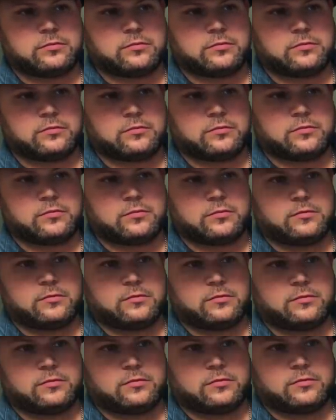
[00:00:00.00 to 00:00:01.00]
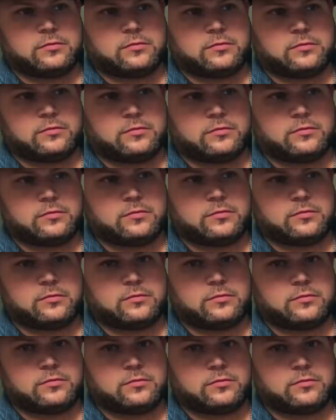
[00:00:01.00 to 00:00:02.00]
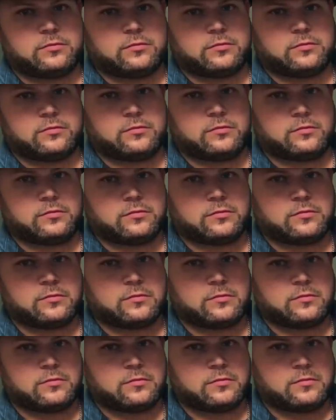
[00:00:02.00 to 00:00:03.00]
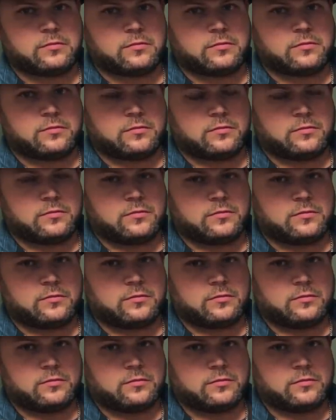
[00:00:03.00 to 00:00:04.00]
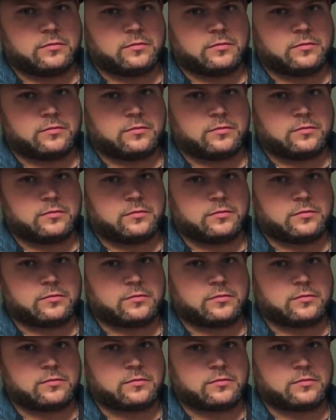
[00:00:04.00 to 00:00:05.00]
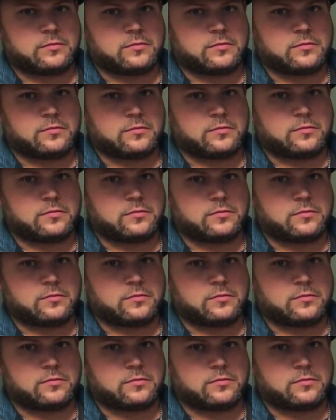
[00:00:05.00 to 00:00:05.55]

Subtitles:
[no speech]